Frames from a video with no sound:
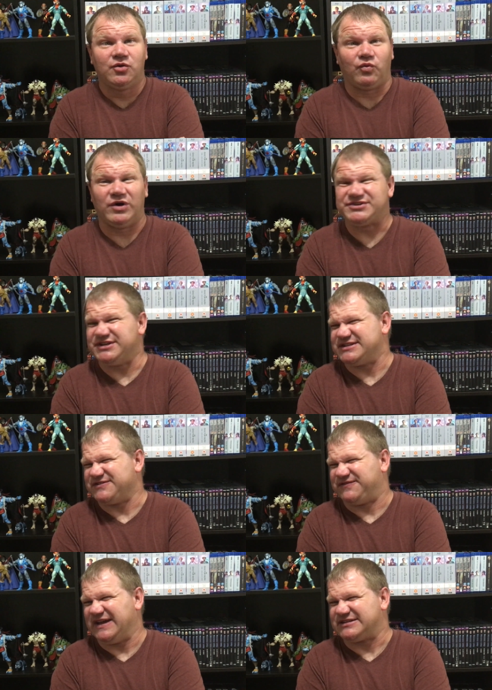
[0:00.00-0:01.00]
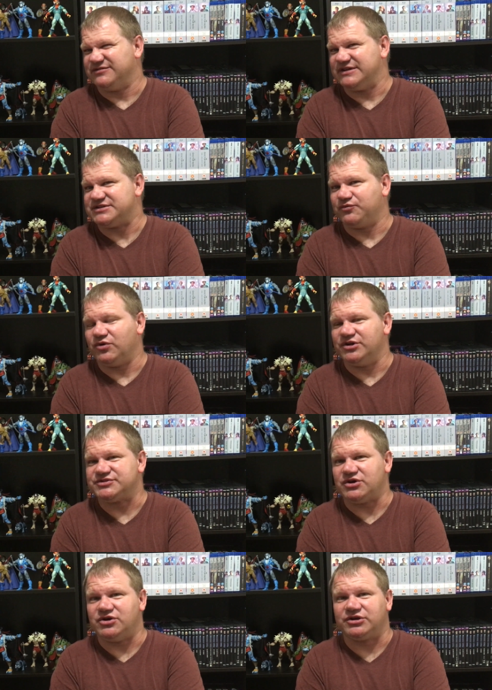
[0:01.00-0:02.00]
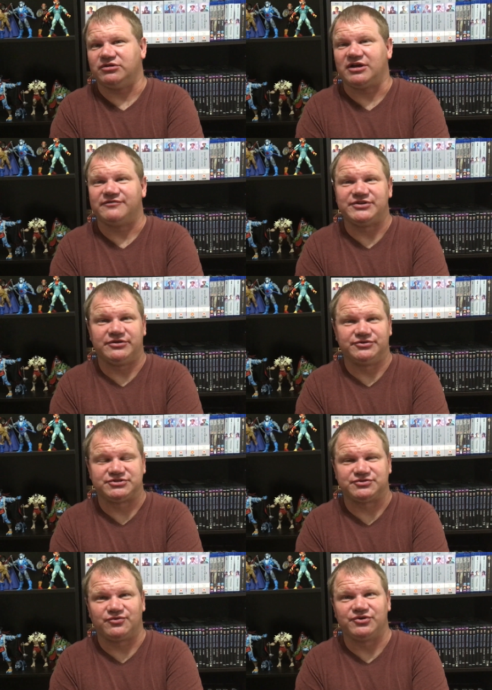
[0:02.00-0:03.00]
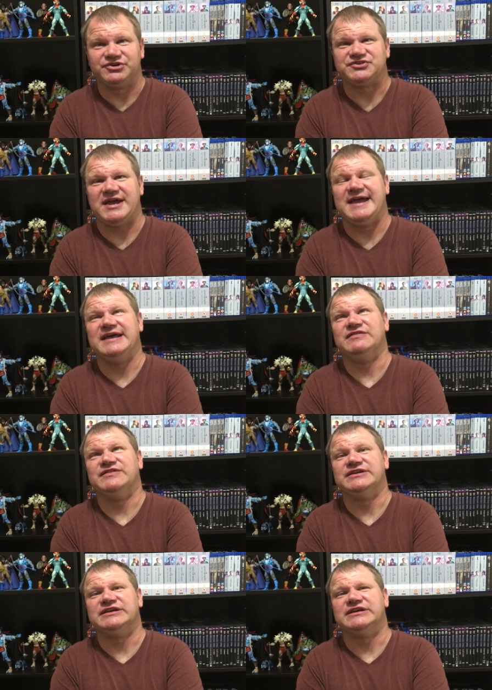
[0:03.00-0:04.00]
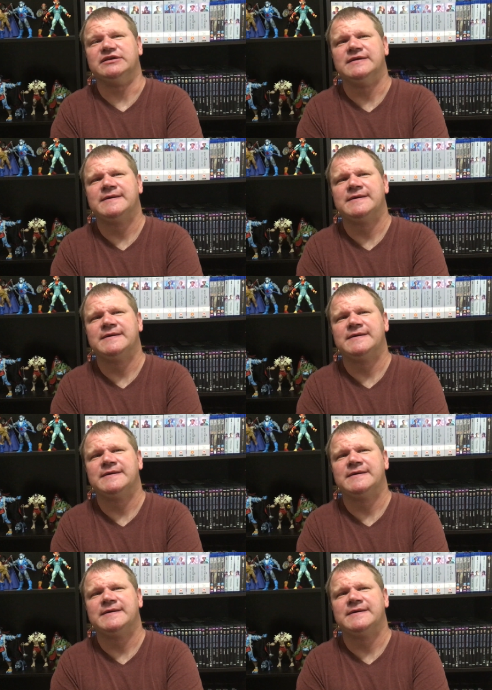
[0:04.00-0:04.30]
wasn't as effective as it was on a lot of the other stories, and the